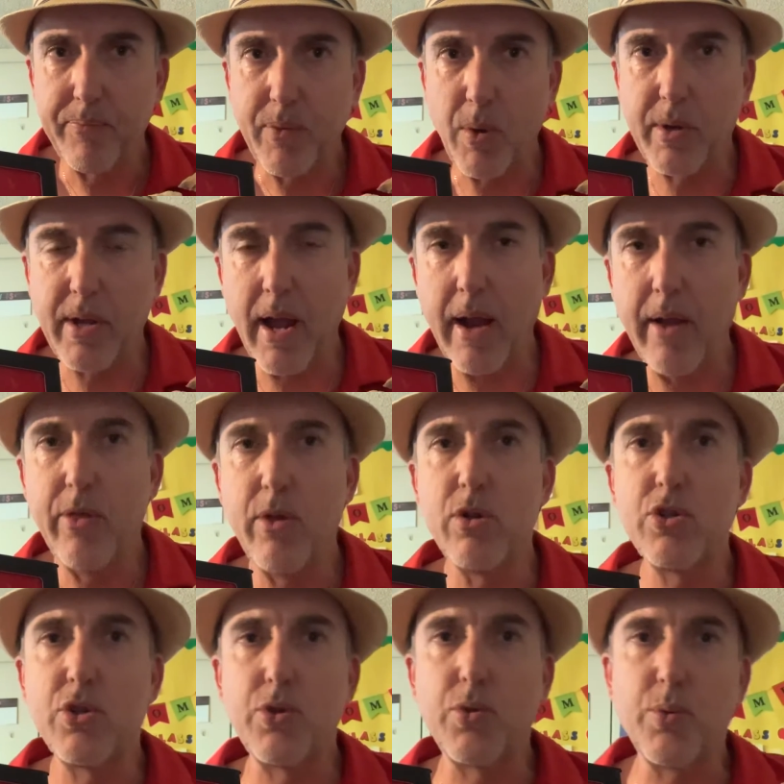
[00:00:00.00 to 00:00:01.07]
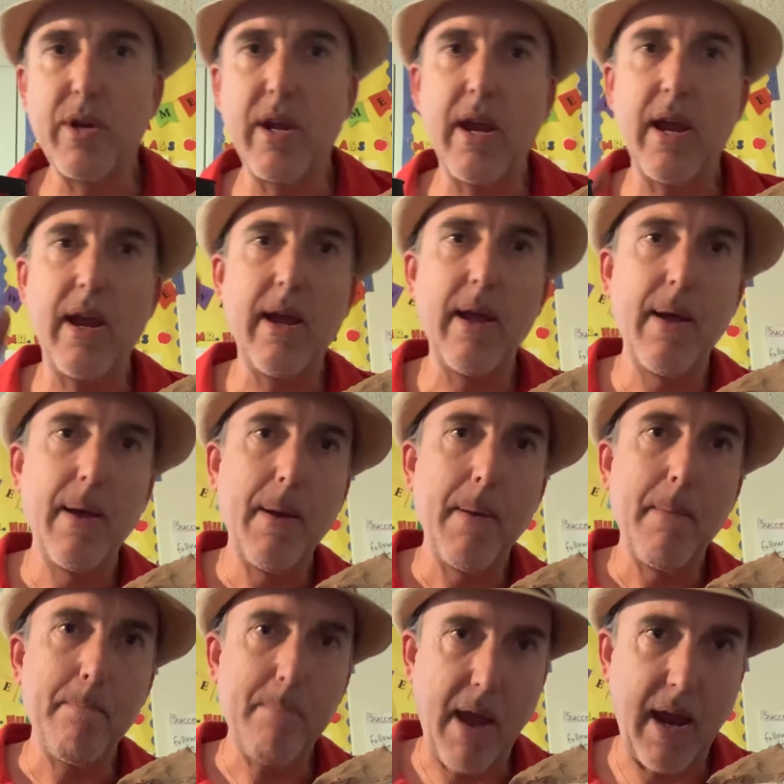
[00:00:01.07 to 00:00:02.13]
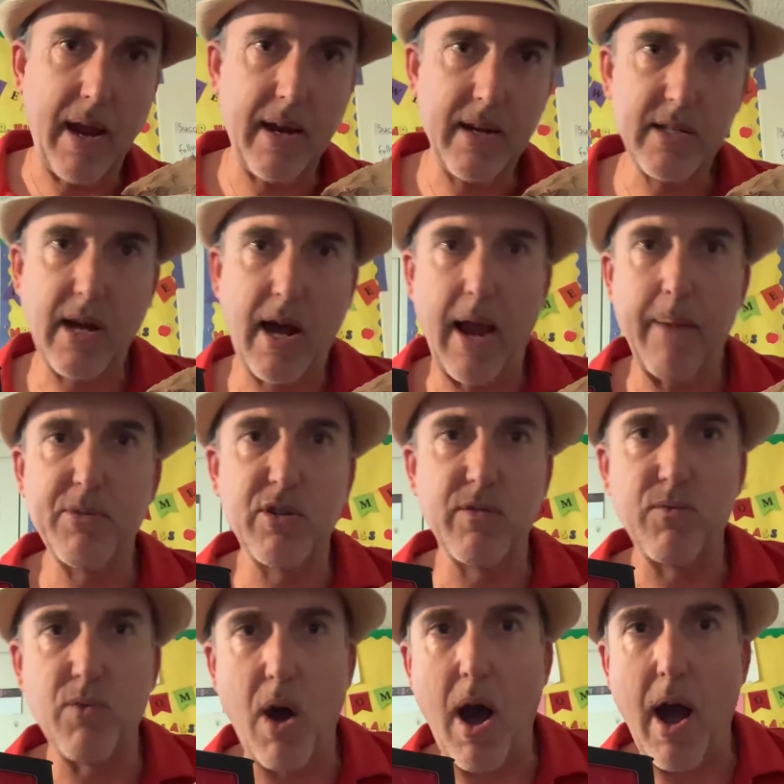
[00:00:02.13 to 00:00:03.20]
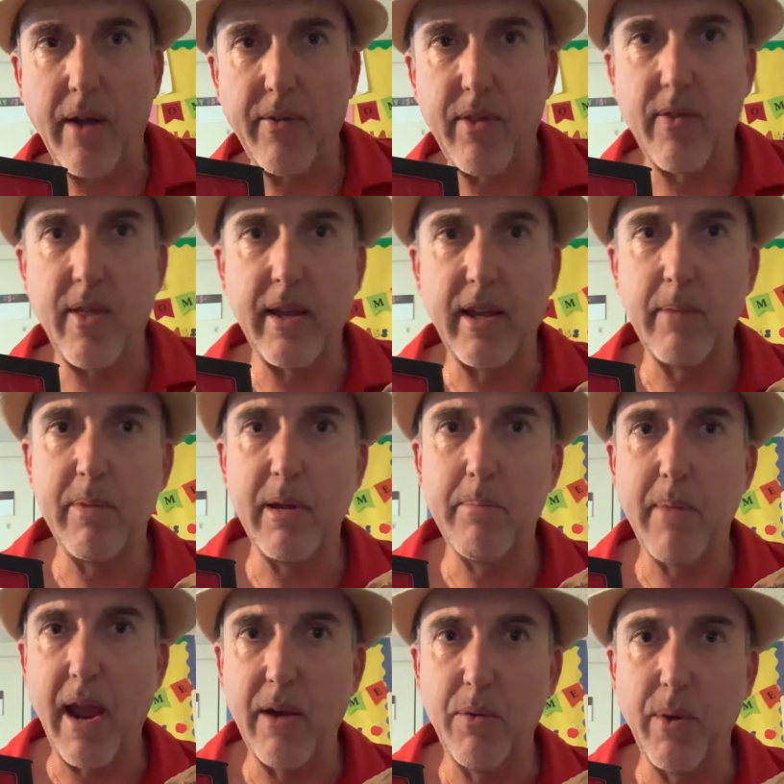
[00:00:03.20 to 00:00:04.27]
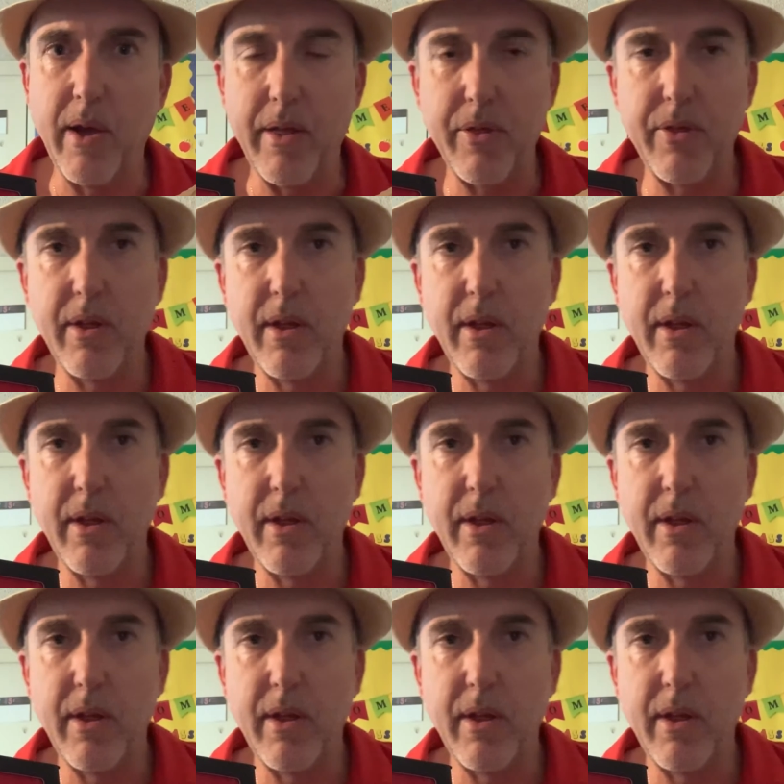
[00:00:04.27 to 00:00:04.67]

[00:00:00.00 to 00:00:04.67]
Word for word: Okay, there's three main types of rock that they could be made with.